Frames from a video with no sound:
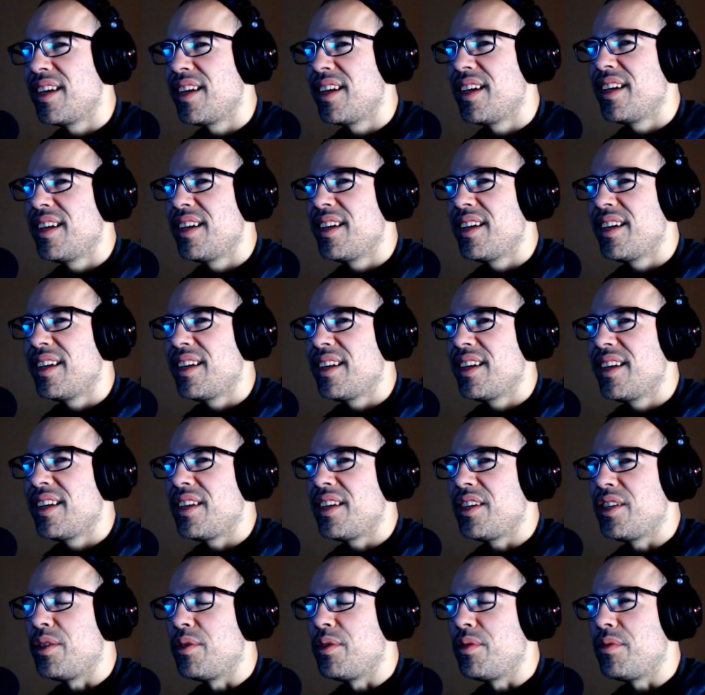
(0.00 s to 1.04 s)
you
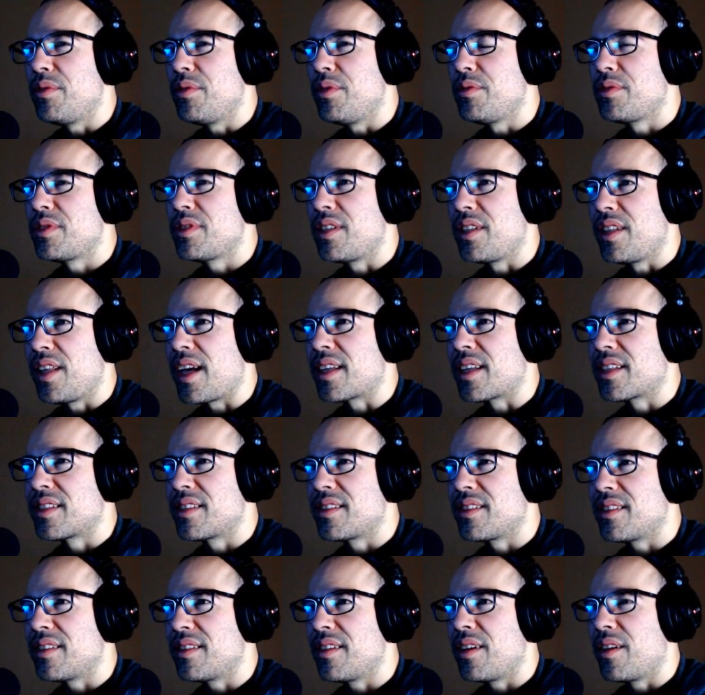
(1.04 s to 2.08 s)
select
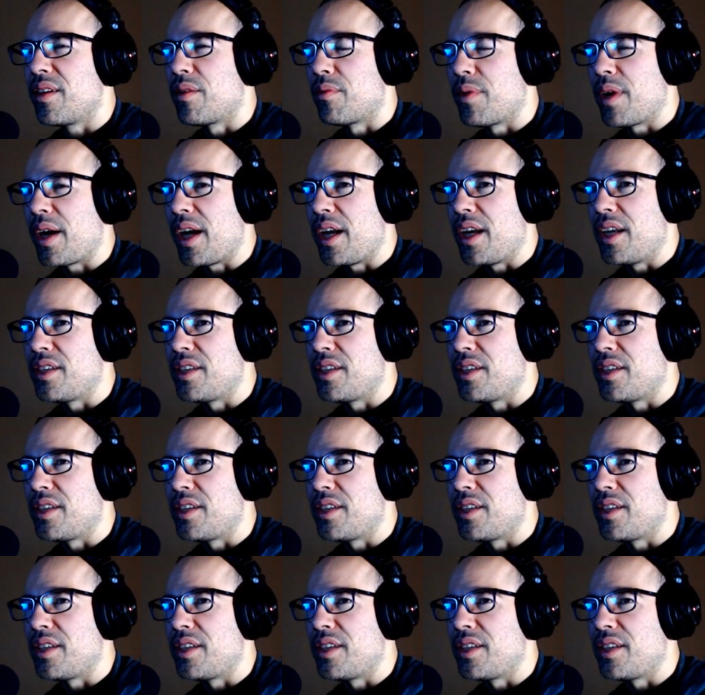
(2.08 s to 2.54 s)
a rage,